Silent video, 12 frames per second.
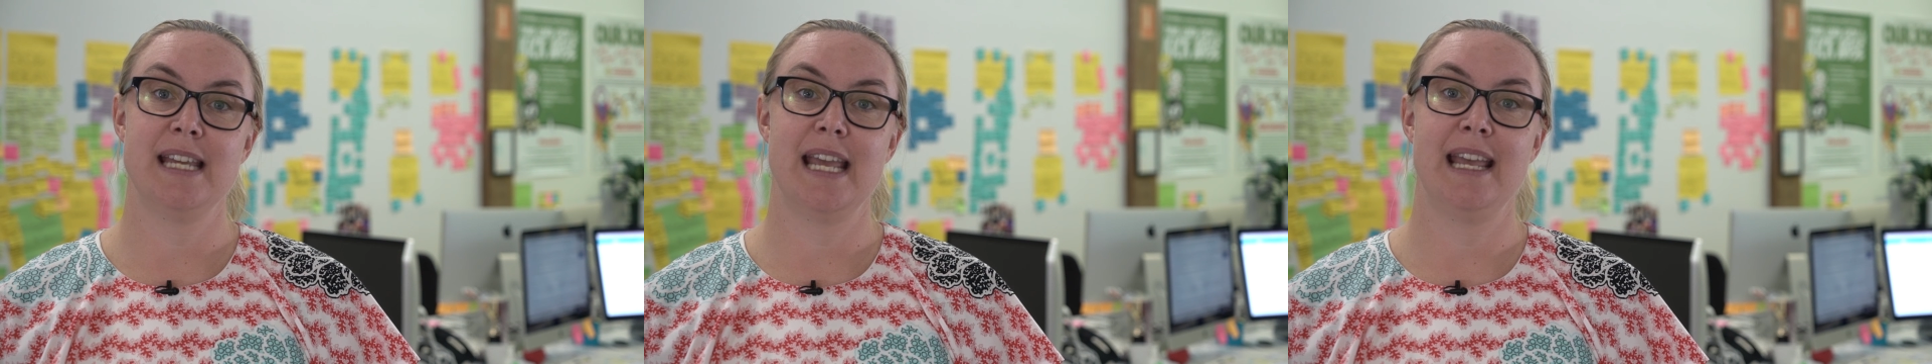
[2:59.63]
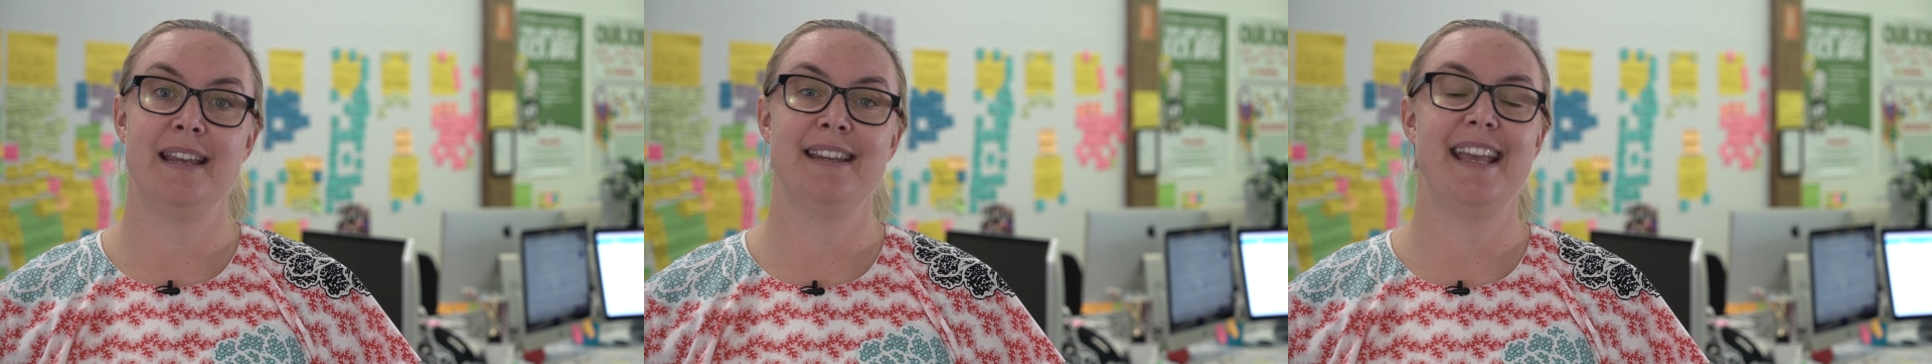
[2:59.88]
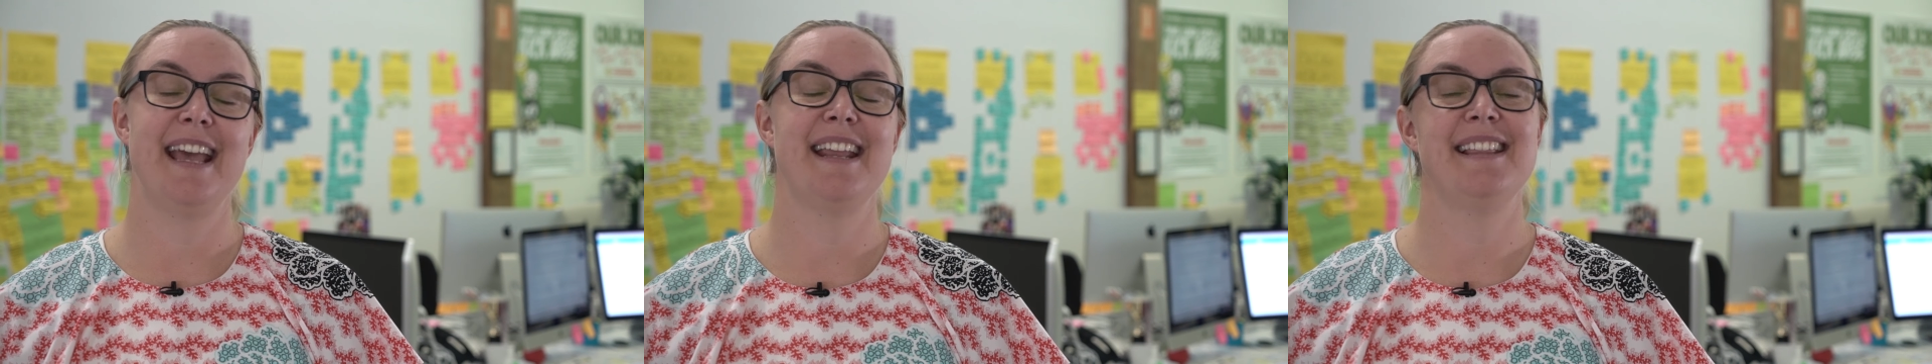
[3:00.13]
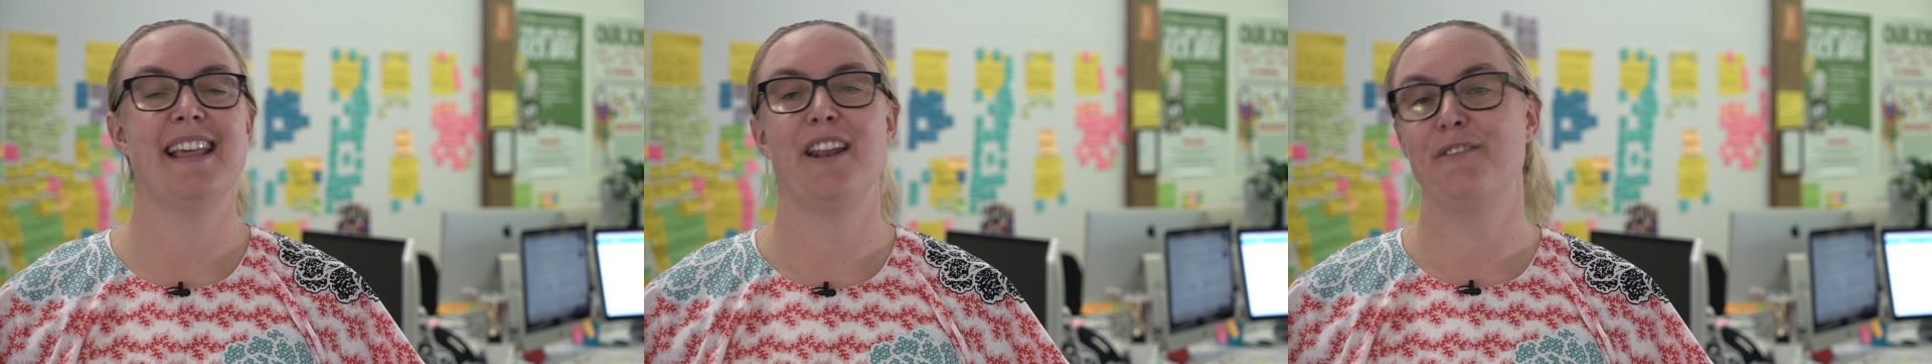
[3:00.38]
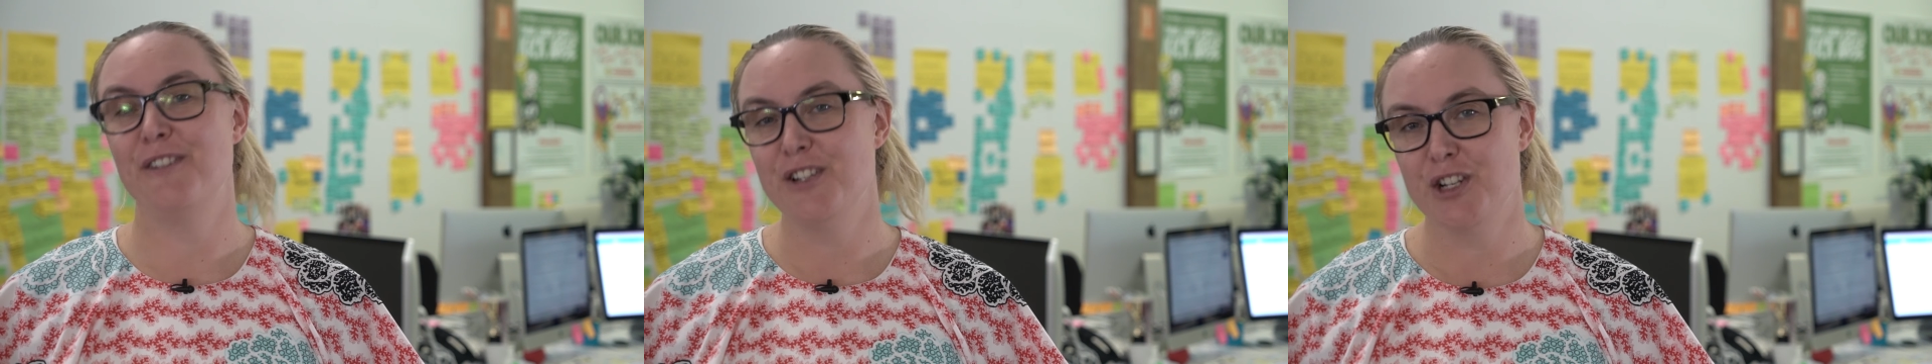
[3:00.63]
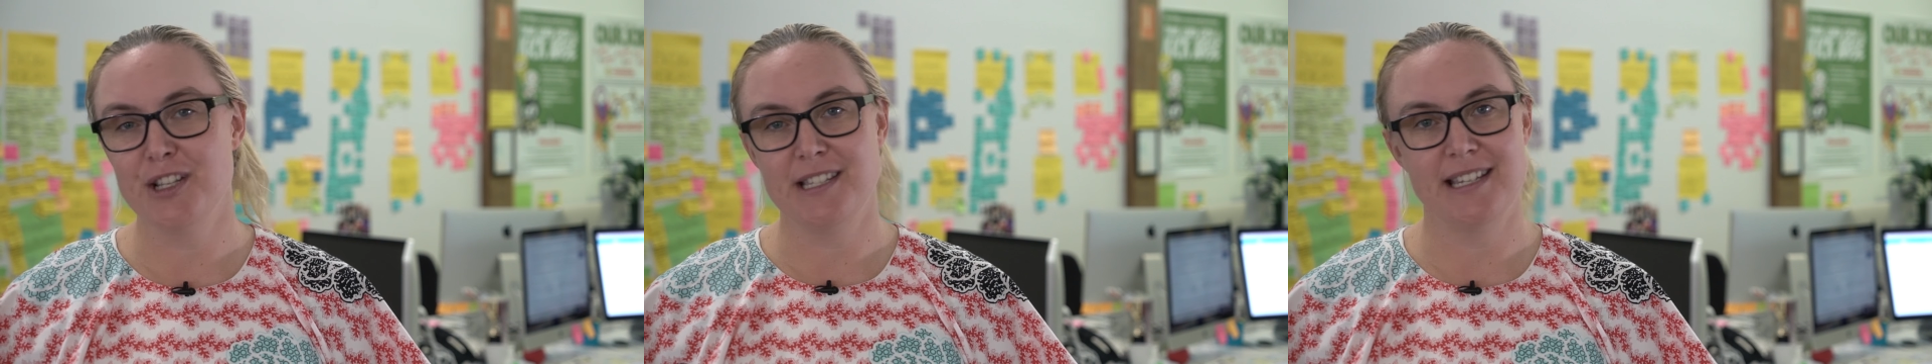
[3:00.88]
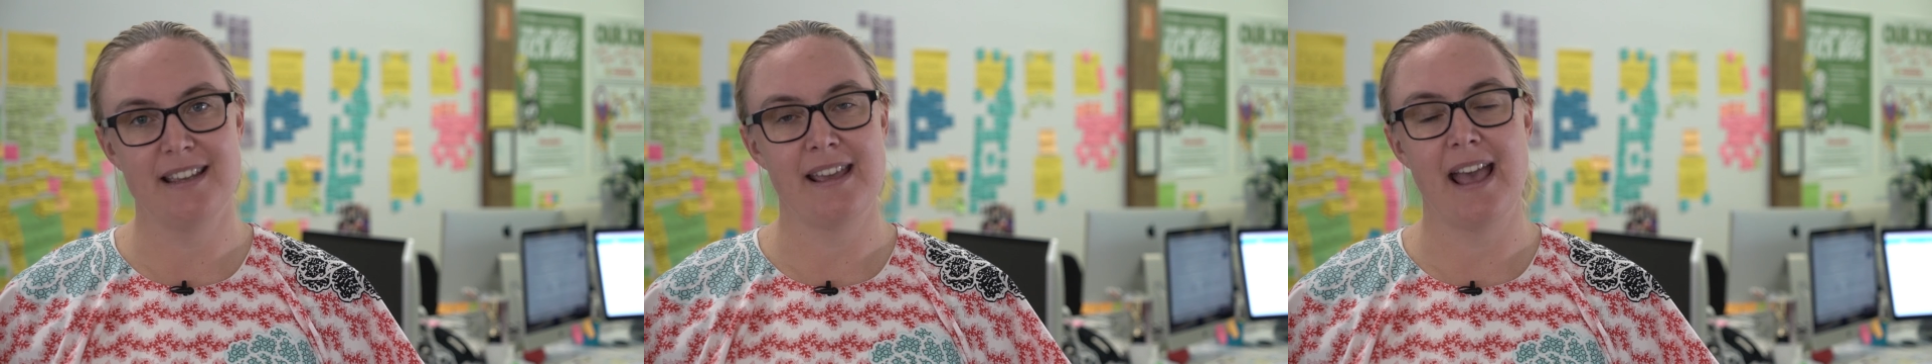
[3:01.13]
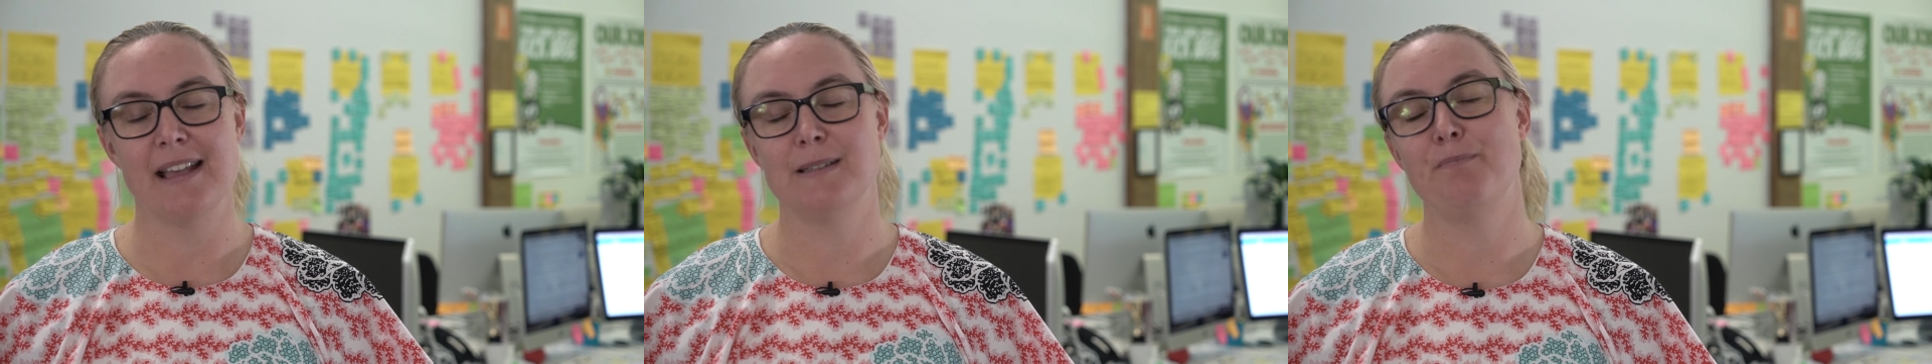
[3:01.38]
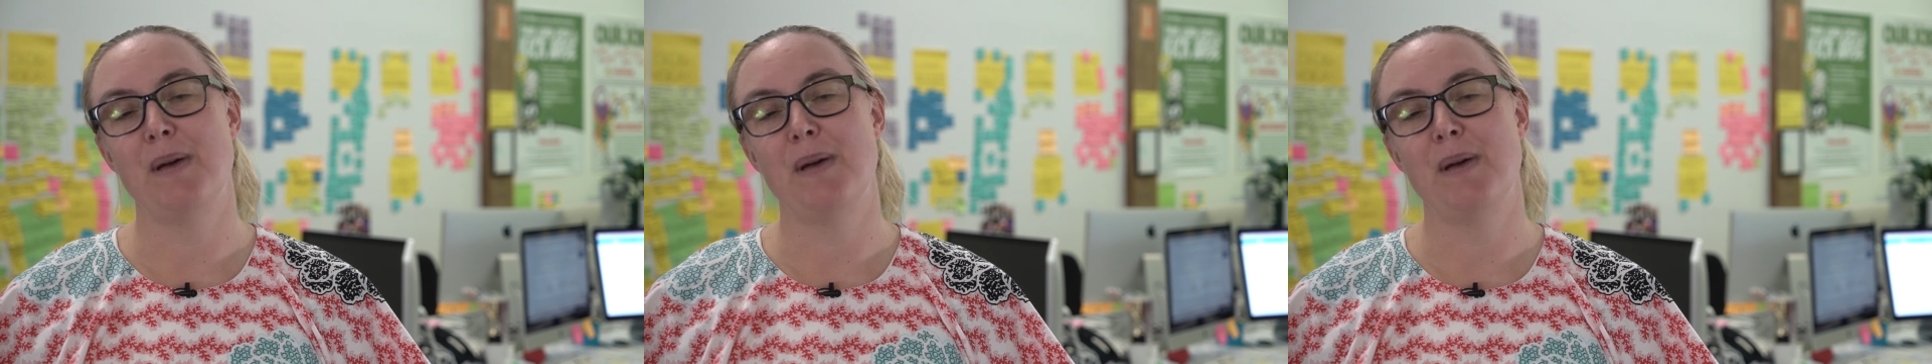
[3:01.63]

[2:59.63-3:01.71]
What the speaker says: in getting that efficiency as